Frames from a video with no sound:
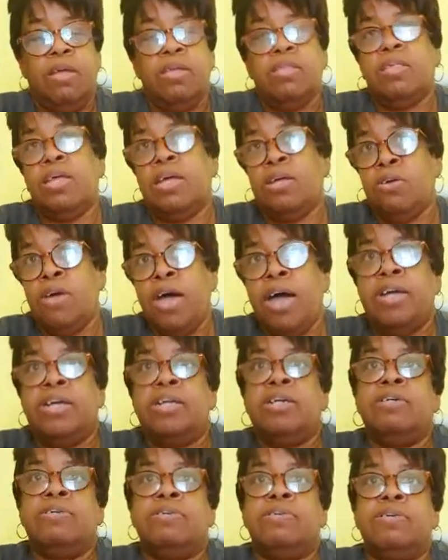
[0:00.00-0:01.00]
Thank you,
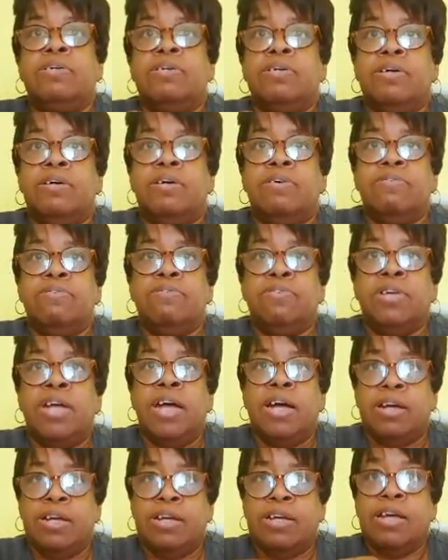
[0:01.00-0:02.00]
Aida, for
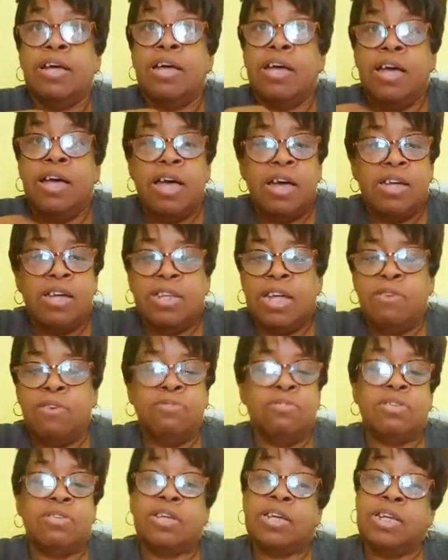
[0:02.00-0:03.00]
that. Because I
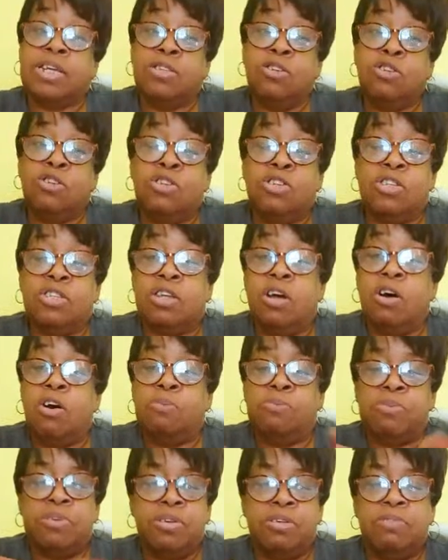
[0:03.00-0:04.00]
was getting a little
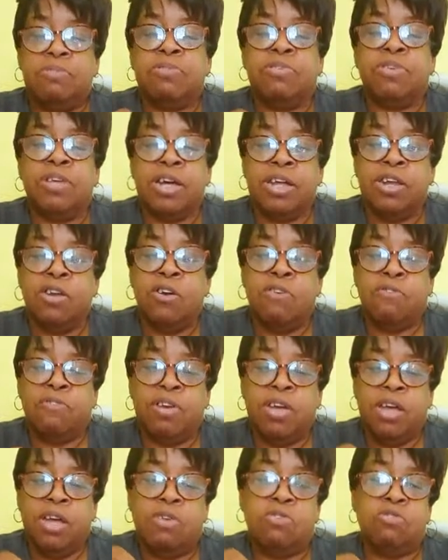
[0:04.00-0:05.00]
stumped for that
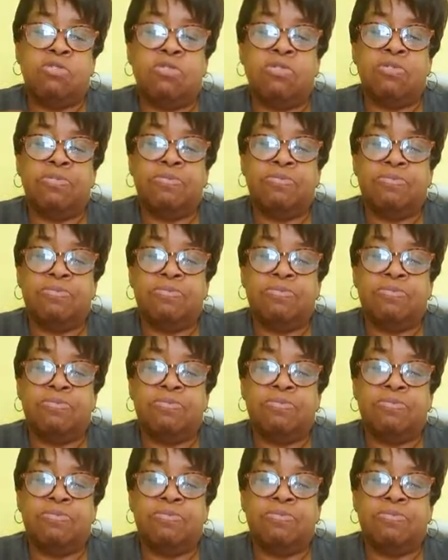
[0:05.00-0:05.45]
clarification.